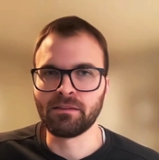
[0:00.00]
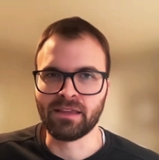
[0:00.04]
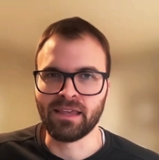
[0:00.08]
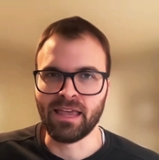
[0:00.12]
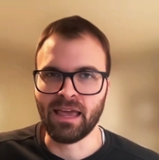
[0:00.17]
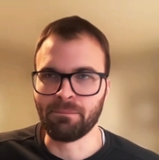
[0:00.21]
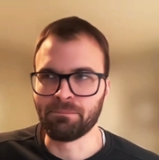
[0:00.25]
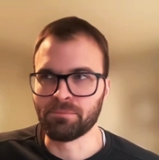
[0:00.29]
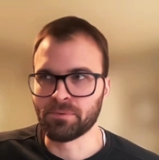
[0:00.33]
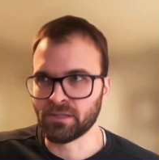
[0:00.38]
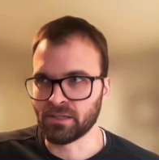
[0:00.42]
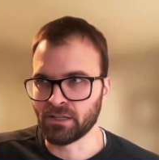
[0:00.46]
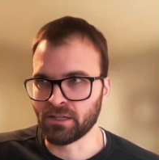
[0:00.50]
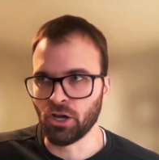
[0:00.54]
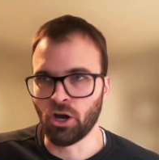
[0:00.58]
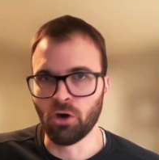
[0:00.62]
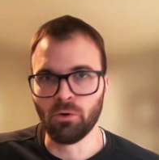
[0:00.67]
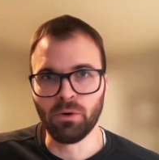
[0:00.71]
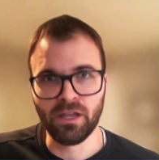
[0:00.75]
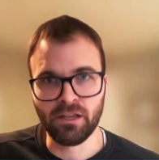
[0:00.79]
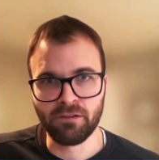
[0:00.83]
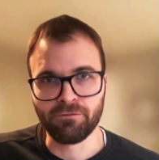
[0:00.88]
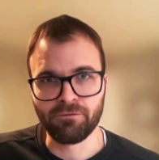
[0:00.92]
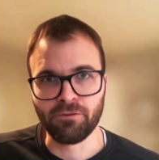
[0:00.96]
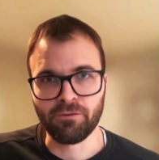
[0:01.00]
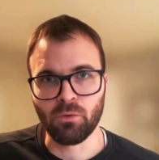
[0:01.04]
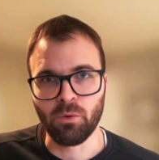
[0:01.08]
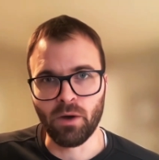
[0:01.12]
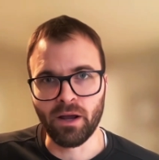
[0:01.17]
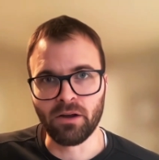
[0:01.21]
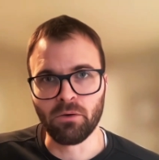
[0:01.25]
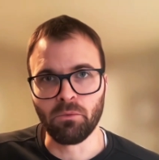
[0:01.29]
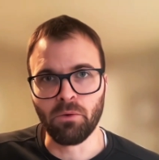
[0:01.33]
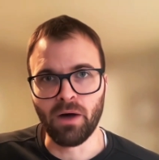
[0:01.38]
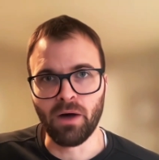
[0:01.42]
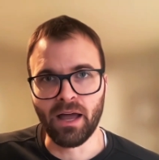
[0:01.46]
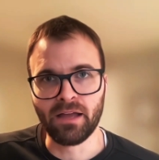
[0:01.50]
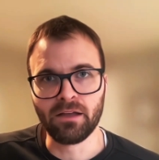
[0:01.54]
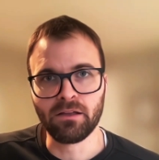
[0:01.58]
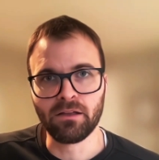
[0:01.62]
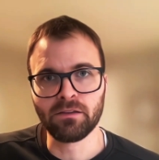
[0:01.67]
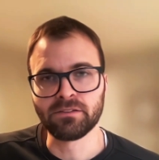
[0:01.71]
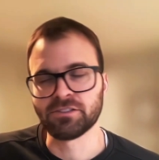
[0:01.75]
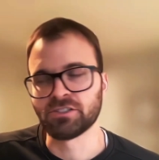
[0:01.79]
kept going for quite a while,